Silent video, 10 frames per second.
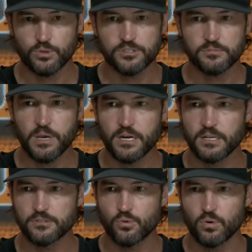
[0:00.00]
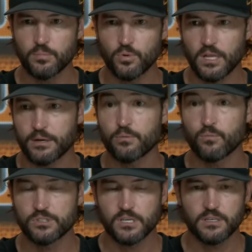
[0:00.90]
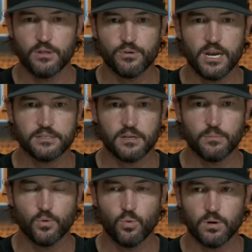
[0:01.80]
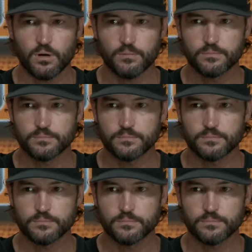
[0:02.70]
which has made it enjoyable, like we said the other night, to come to work.